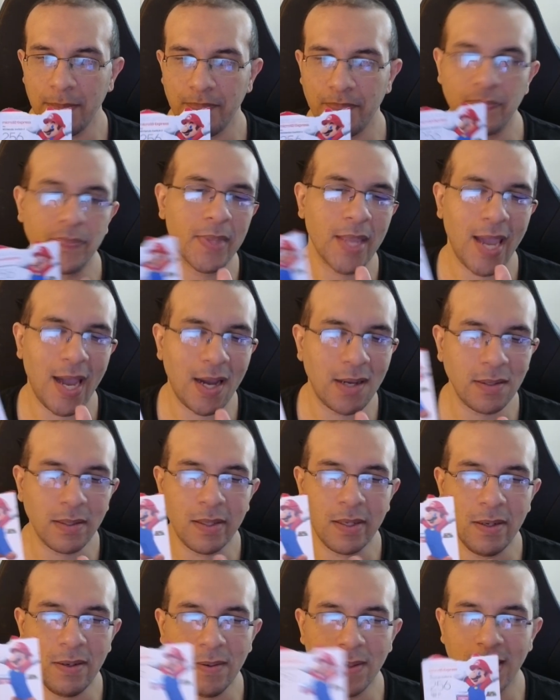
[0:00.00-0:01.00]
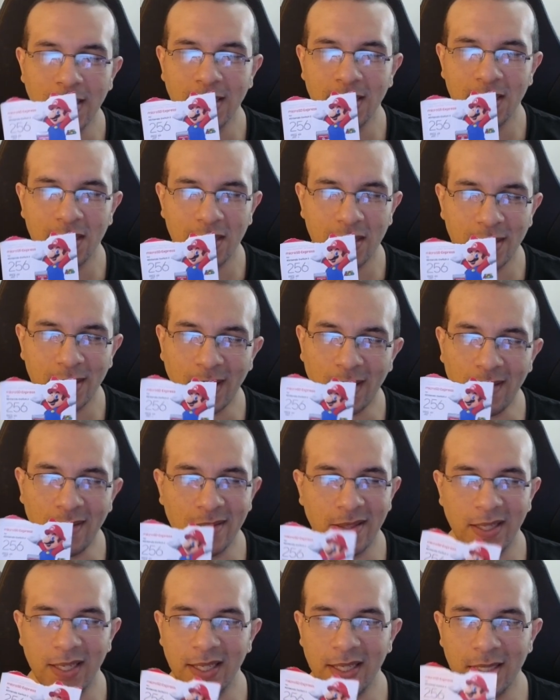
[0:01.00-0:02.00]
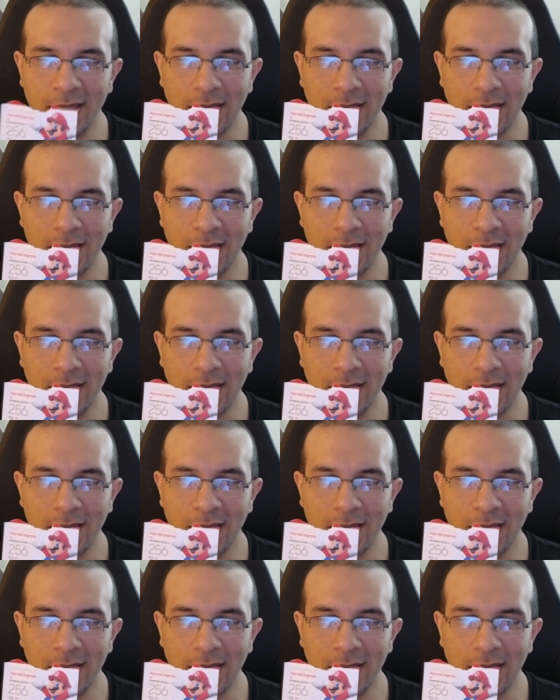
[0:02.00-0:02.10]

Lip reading: how to install this